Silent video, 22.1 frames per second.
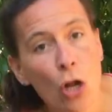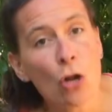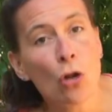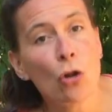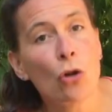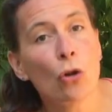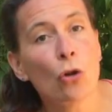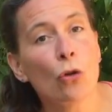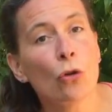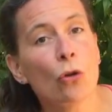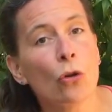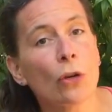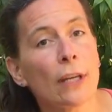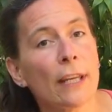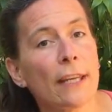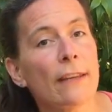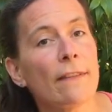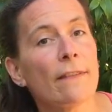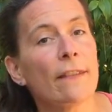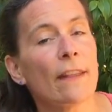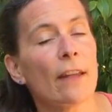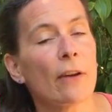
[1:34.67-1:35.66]
Look
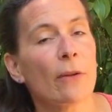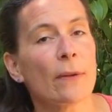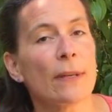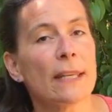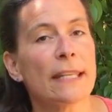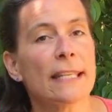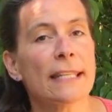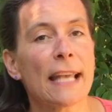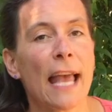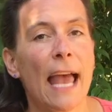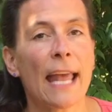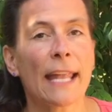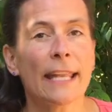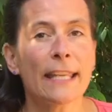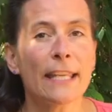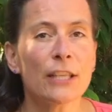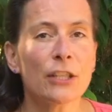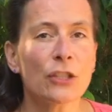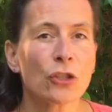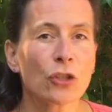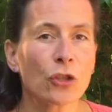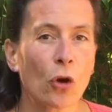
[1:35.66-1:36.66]
if there is
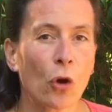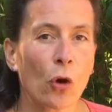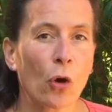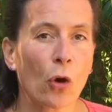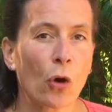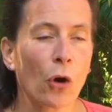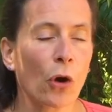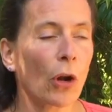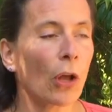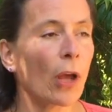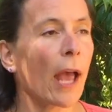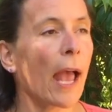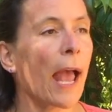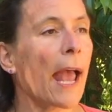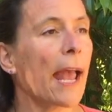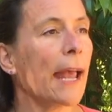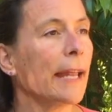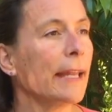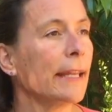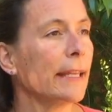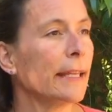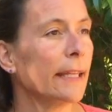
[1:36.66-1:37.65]
any sore,
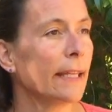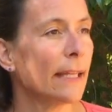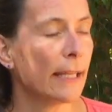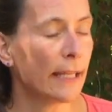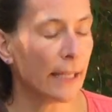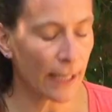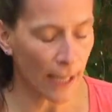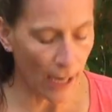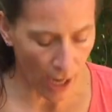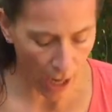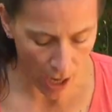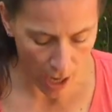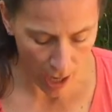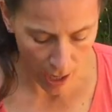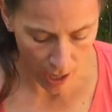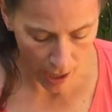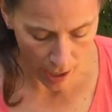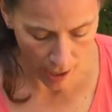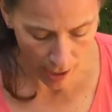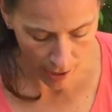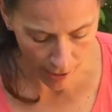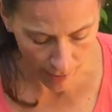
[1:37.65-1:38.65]
any
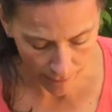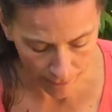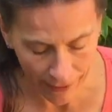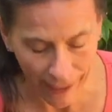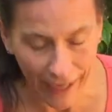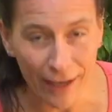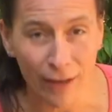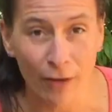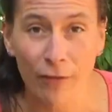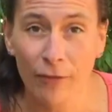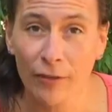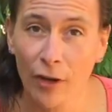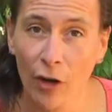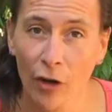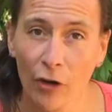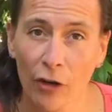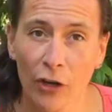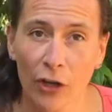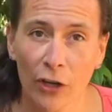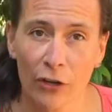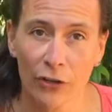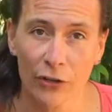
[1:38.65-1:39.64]
kind of
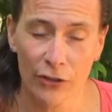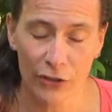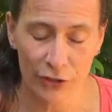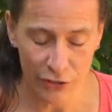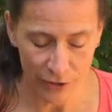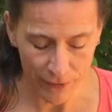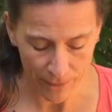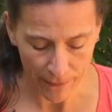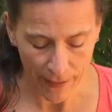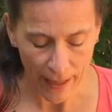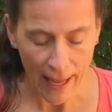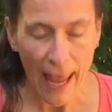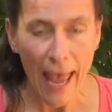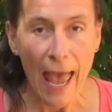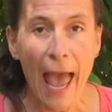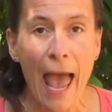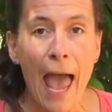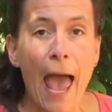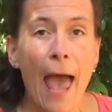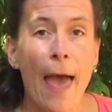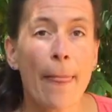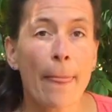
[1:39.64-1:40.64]
conquers,
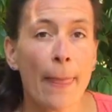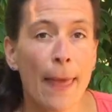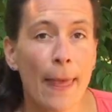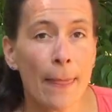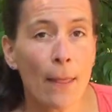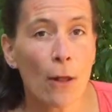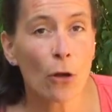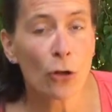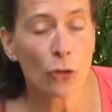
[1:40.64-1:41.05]
and then